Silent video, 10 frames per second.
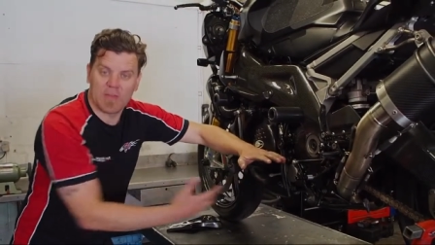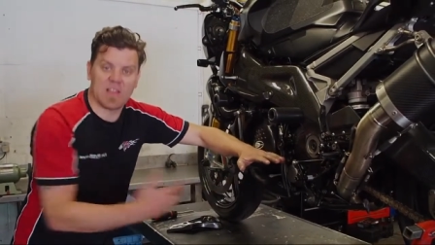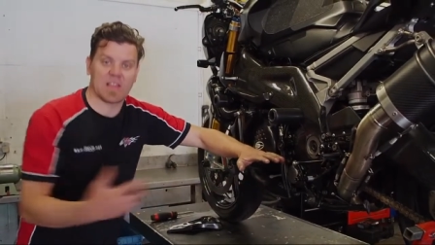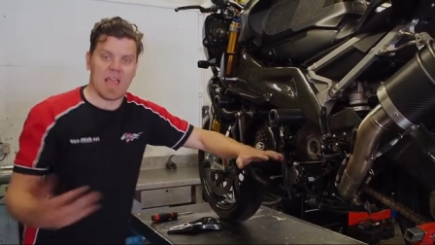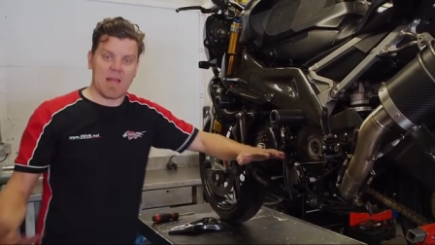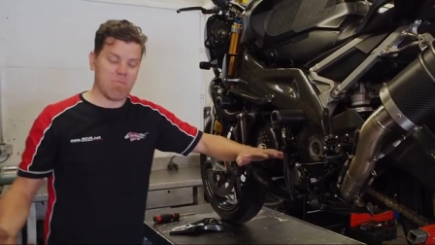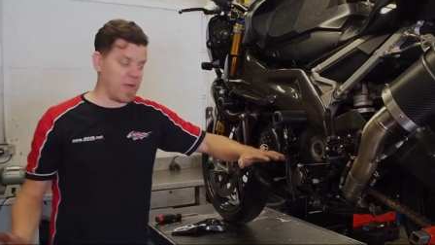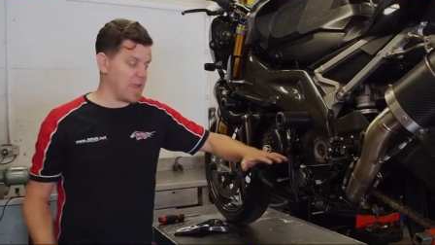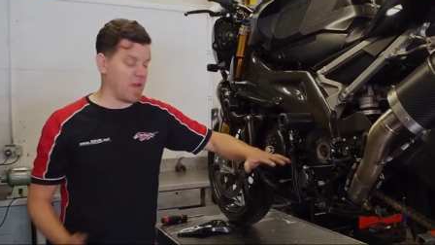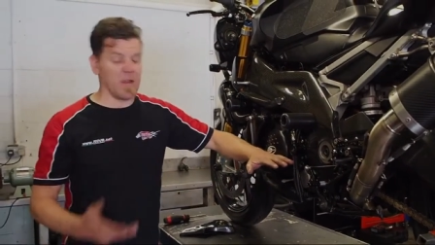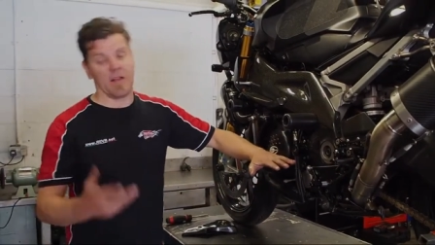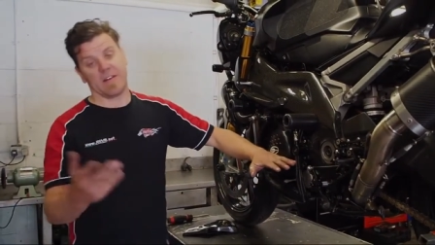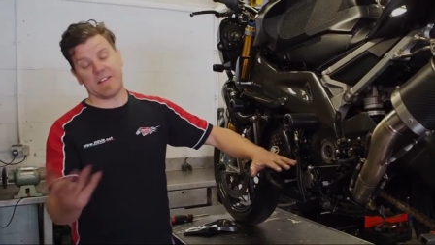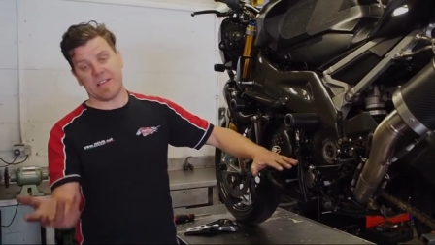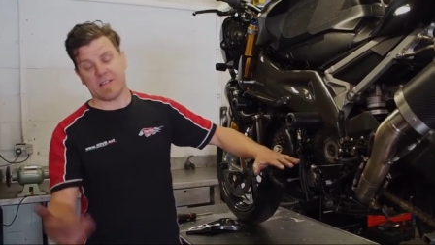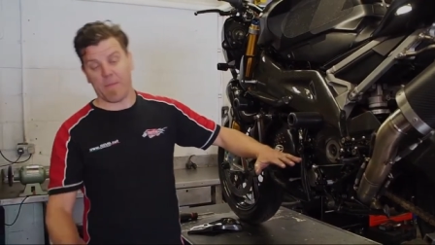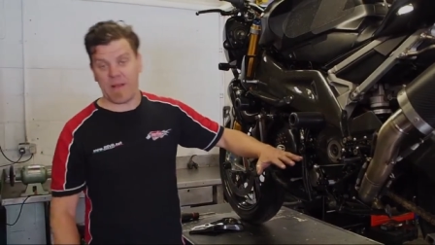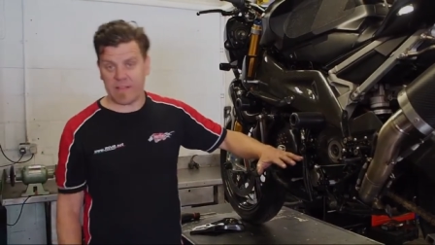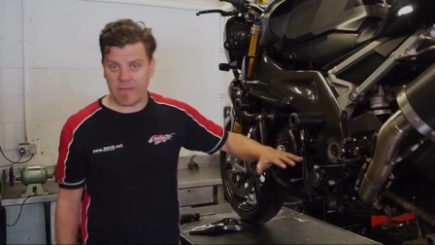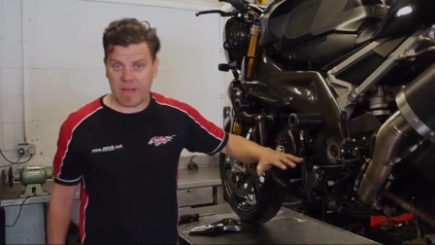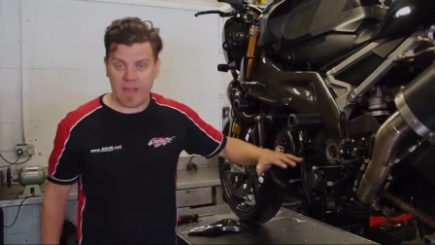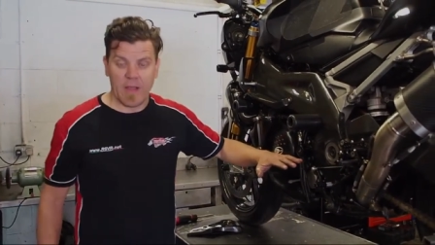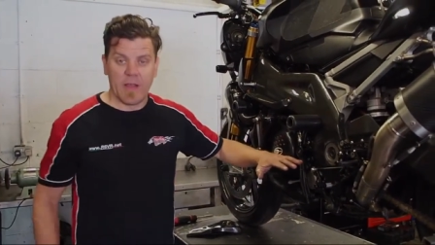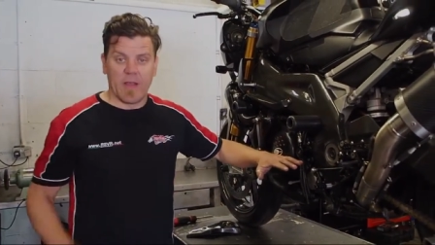This can be, and it is, a massively